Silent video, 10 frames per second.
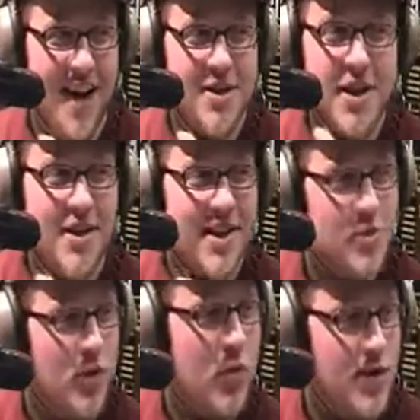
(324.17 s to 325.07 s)
That's like,
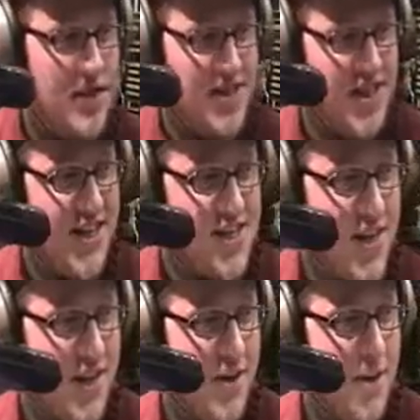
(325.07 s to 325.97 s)
what is it,
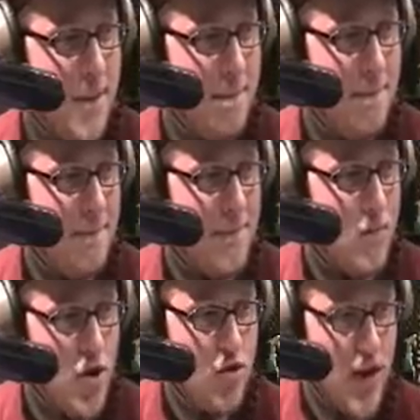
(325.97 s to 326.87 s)
sadistic?
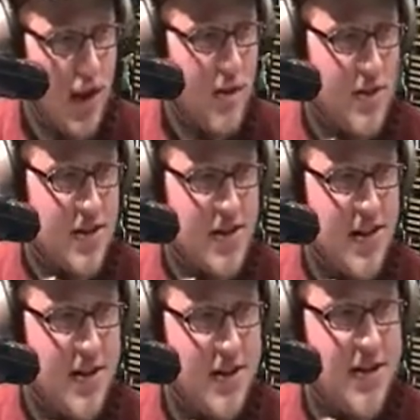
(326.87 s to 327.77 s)
Were you like, is
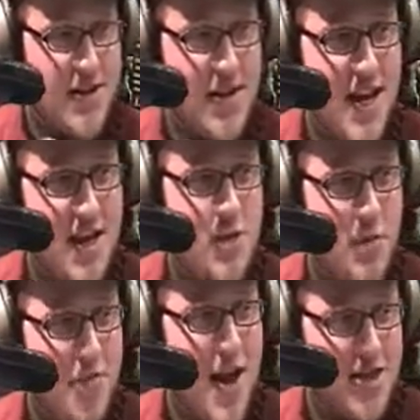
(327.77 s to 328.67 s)
it
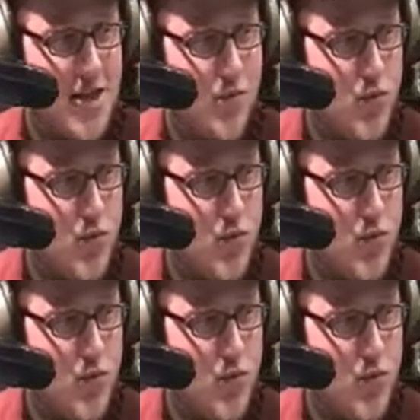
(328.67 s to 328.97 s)
sadism or masochism?